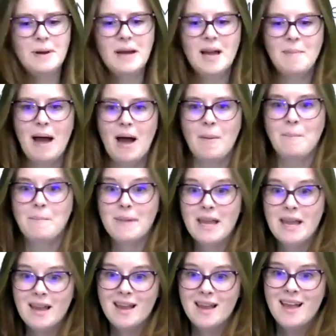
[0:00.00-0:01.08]
about
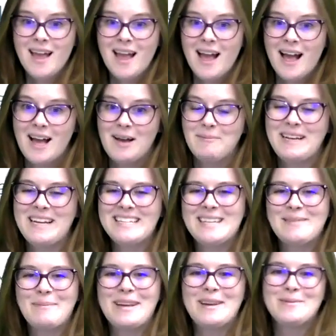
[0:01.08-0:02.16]
me. Like I said,
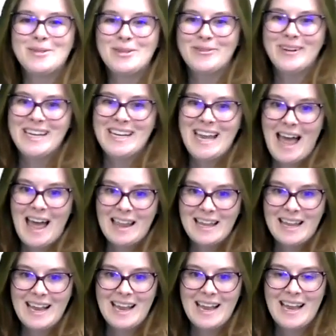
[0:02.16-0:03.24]
my name is Corinne
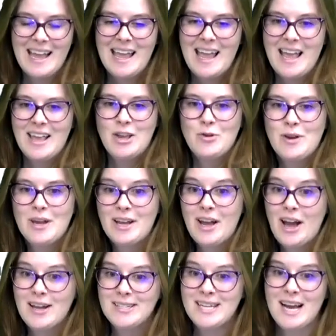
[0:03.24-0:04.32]
Kelly. You can
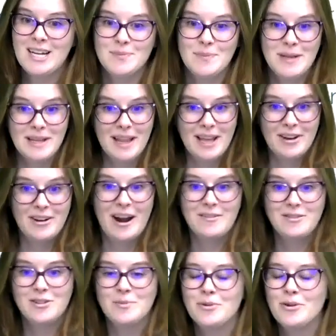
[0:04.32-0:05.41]
contact me later
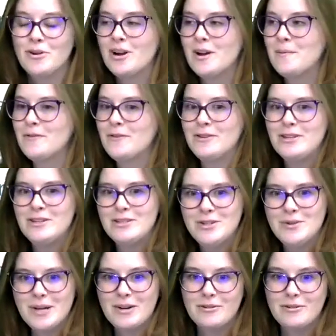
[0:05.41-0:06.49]
after the program if you need to
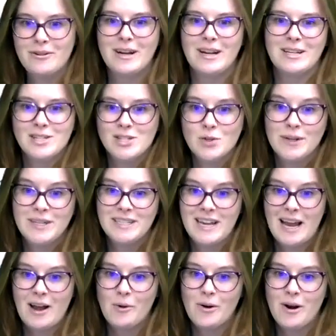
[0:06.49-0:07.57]
at
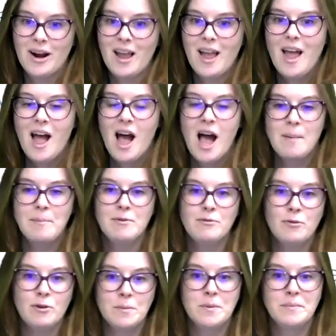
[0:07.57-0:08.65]
corinne@soida.org. I'm a
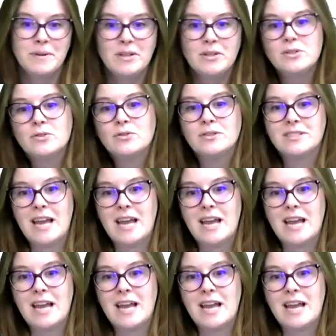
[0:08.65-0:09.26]
former middle school